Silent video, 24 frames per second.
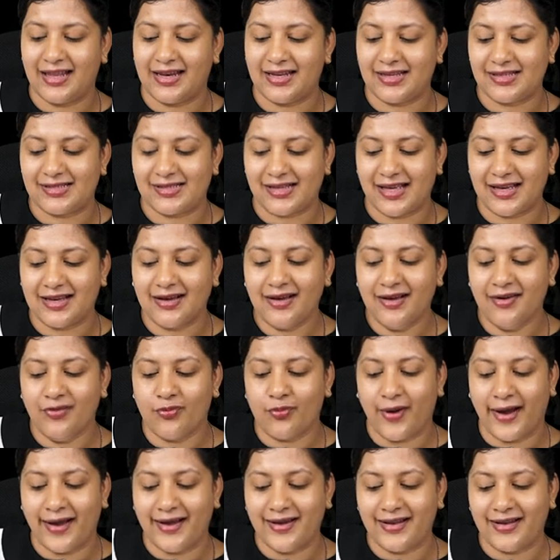there is a
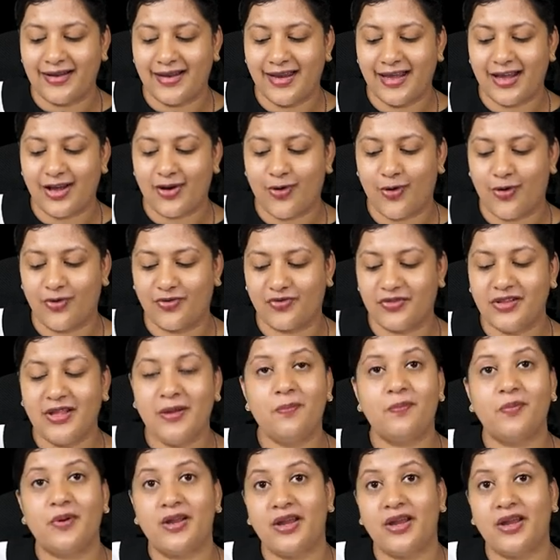widening of the